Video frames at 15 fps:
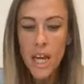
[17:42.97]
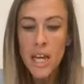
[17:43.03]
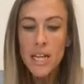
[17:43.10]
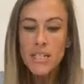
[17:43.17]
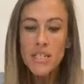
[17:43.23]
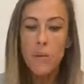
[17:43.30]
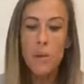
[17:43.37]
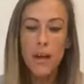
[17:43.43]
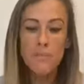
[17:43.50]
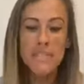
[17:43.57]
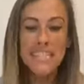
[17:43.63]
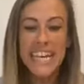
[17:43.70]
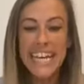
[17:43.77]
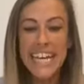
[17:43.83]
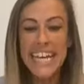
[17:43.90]
So what I'm
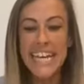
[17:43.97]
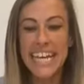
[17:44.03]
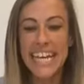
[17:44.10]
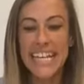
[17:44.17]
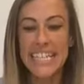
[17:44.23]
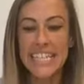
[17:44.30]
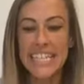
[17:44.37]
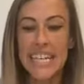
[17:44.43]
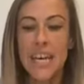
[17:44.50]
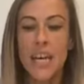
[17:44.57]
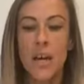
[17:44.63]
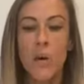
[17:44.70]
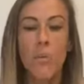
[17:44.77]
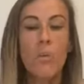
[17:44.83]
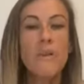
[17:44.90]
saying is,
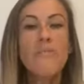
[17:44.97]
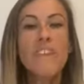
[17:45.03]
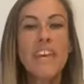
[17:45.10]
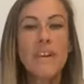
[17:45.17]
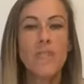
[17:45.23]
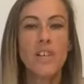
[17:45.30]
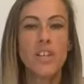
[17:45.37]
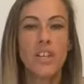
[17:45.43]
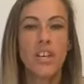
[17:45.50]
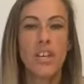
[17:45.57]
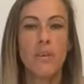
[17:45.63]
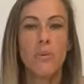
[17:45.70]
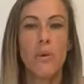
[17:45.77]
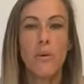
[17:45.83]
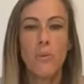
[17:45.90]
we've given
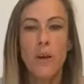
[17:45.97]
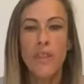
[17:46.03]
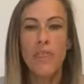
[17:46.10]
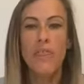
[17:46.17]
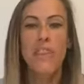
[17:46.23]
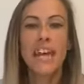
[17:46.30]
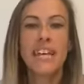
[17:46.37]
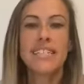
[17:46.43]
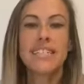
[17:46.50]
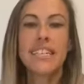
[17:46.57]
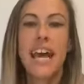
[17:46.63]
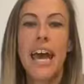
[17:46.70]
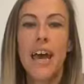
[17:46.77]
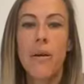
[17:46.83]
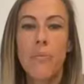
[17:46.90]
you, with this
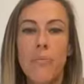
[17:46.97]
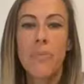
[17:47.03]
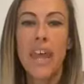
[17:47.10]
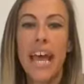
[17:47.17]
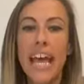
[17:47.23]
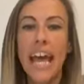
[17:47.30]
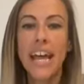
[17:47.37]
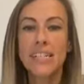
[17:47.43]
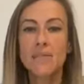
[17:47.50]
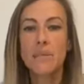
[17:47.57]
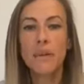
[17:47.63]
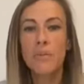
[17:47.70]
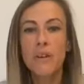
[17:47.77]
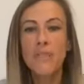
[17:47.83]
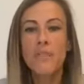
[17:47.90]

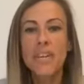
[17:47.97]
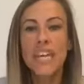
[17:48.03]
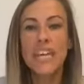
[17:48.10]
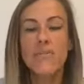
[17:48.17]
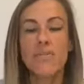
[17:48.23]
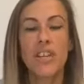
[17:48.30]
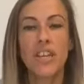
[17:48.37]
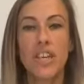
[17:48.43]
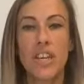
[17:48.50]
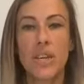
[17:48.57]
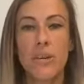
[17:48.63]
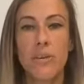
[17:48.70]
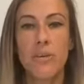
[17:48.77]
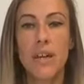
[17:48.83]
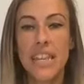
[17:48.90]
academy, we've given
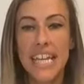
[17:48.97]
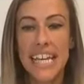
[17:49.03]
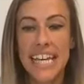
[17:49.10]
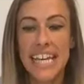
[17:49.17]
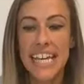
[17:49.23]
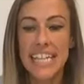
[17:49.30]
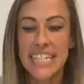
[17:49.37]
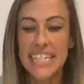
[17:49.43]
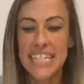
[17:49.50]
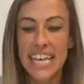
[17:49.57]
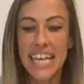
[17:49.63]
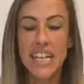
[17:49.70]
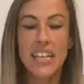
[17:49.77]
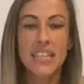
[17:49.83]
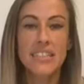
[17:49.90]
you the
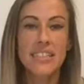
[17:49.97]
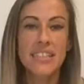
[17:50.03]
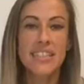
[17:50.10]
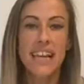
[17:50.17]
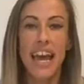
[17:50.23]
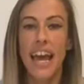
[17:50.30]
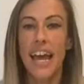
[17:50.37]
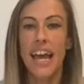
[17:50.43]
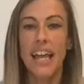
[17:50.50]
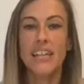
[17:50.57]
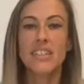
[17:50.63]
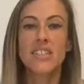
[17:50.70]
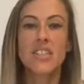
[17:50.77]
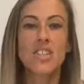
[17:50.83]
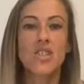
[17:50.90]
skills
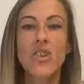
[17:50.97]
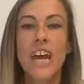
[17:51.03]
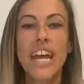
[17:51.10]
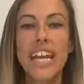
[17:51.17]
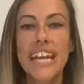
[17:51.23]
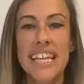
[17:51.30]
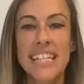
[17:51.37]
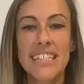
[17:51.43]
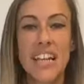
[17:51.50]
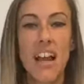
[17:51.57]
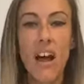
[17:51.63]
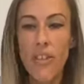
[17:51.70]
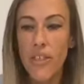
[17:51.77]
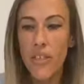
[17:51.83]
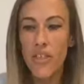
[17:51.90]
and the trainings and
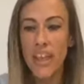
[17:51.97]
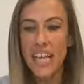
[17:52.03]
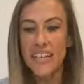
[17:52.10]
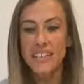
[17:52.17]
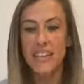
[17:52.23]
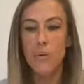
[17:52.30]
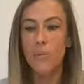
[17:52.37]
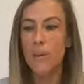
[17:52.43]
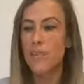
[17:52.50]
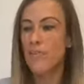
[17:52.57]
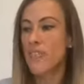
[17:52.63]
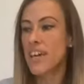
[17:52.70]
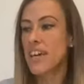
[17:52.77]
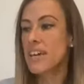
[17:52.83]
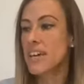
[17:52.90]
all the things that we
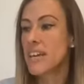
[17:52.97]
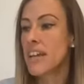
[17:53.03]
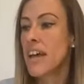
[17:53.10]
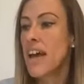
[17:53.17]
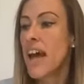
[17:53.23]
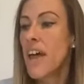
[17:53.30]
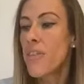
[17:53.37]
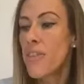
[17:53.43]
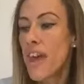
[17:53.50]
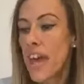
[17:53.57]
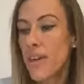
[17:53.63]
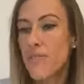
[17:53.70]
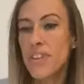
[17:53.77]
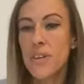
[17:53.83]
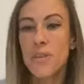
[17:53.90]
feel that
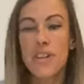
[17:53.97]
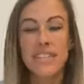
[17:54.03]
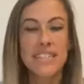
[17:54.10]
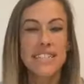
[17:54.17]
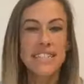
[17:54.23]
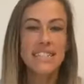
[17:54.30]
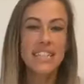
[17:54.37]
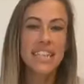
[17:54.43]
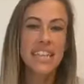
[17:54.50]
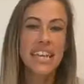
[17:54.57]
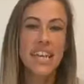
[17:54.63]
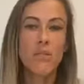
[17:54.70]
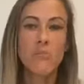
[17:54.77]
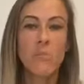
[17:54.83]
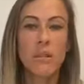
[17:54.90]
if you consistently
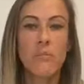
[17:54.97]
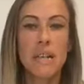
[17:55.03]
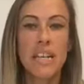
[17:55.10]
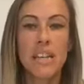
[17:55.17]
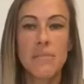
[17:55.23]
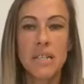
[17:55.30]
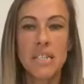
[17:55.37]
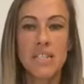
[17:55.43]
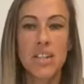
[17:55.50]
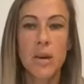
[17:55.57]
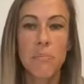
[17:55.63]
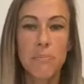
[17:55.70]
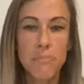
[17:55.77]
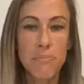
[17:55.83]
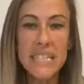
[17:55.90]
implement them into
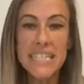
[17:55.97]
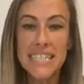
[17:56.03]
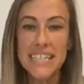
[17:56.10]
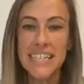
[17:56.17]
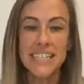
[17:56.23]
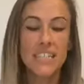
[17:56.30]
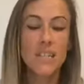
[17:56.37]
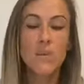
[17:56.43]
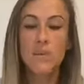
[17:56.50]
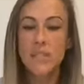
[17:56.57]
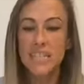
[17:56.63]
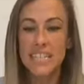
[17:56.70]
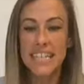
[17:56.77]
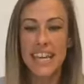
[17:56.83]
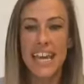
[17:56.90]
your business, you will
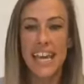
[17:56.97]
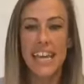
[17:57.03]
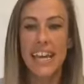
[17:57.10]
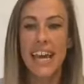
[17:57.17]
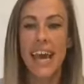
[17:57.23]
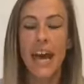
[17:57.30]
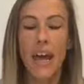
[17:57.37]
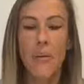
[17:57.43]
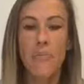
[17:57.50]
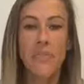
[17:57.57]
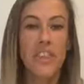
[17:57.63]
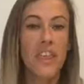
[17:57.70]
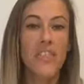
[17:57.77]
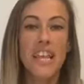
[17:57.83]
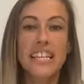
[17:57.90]
see
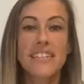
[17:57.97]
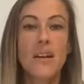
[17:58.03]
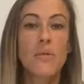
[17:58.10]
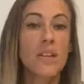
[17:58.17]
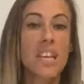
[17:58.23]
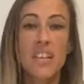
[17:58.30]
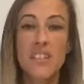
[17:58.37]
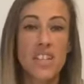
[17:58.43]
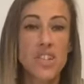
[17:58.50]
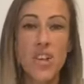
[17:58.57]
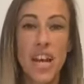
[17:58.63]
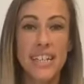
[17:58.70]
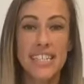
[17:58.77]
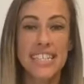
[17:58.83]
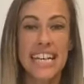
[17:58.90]
the things that, you know, they're
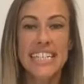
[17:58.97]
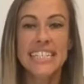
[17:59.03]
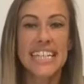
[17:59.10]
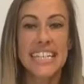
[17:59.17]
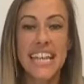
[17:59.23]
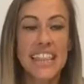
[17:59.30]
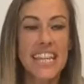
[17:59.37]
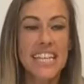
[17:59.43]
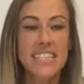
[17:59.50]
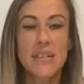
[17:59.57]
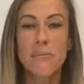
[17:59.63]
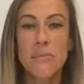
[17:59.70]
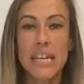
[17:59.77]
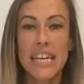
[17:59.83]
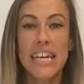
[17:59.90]
tried and tested, the things
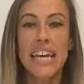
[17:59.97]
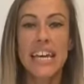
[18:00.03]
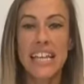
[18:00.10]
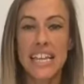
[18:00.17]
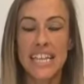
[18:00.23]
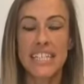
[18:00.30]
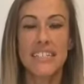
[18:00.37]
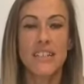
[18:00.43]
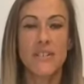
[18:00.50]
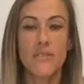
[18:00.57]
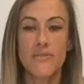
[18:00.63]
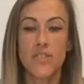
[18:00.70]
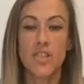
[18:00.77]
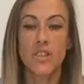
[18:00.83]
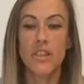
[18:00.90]
that me and Lisa
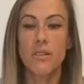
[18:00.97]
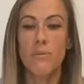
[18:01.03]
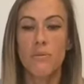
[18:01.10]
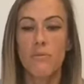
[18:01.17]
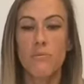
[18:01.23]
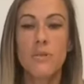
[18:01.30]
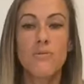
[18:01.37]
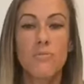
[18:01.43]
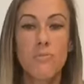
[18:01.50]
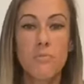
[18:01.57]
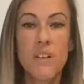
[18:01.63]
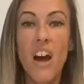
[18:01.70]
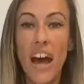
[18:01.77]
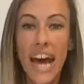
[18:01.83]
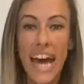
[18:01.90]
have done, that
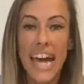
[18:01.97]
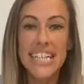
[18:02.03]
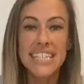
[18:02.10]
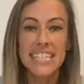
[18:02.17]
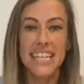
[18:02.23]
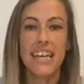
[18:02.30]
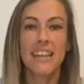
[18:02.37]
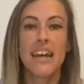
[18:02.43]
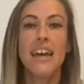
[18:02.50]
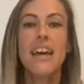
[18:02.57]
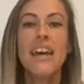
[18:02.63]
we've got our heads together,